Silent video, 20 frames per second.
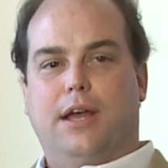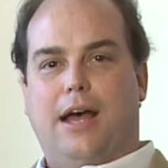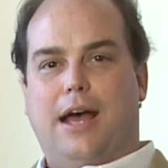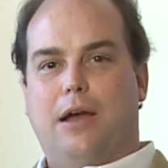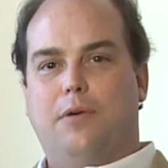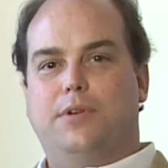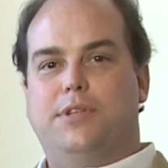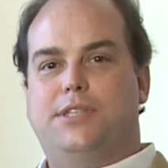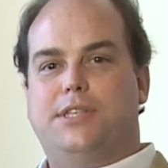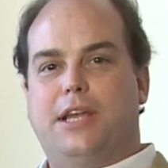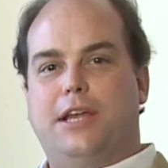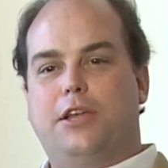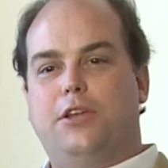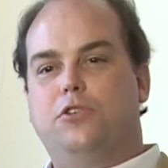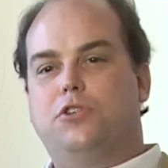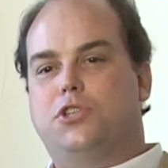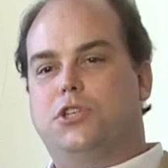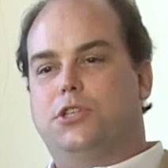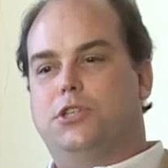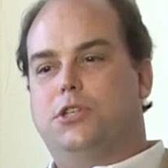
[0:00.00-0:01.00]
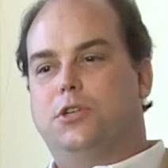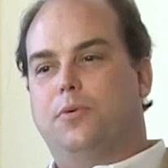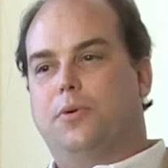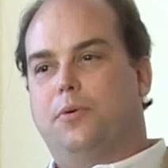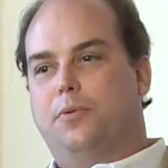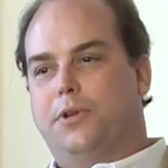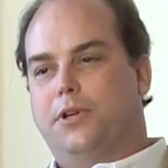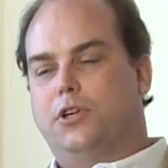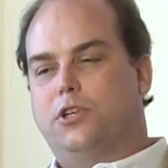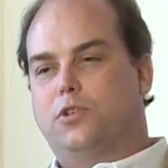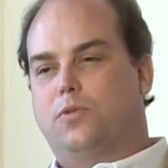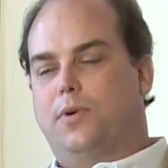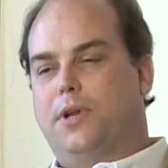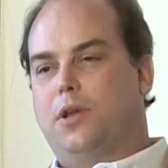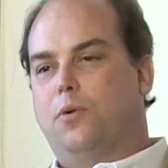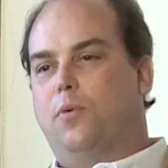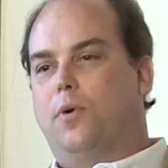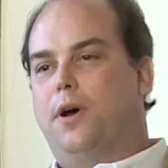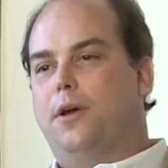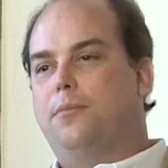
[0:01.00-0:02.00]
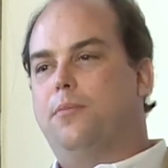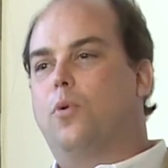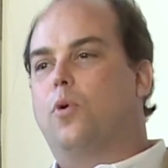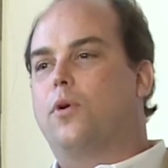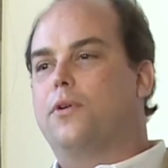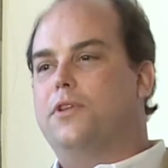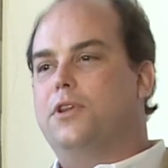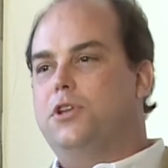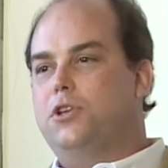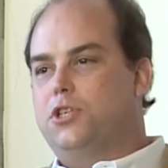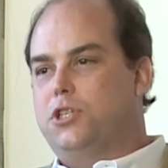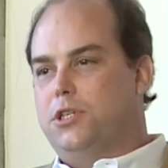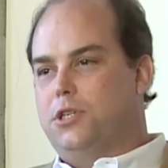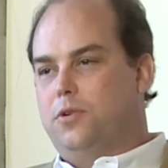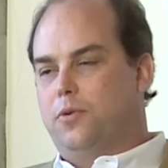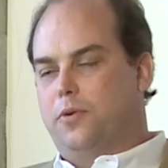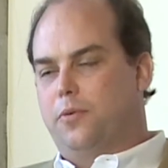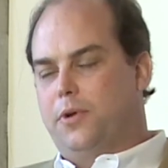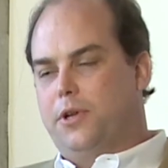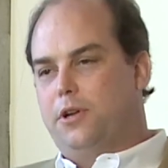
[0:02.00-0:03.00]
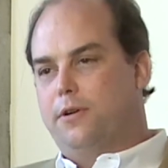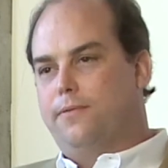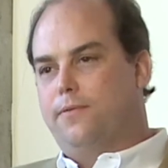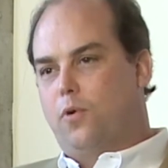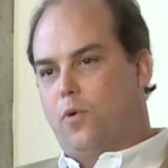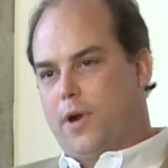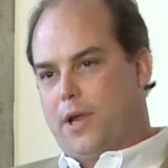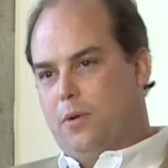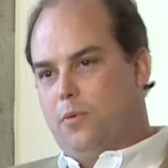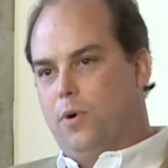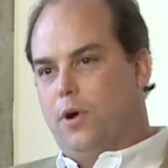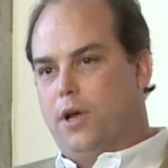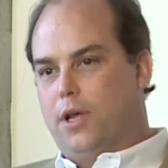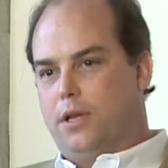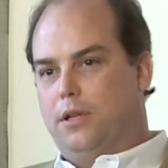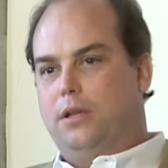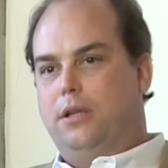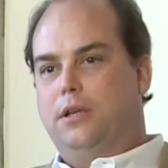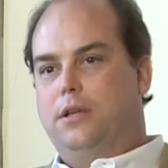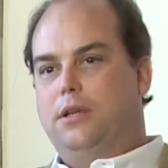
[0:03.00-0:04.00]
I would say you should do it when you're 21 more than you should do it when you're 41,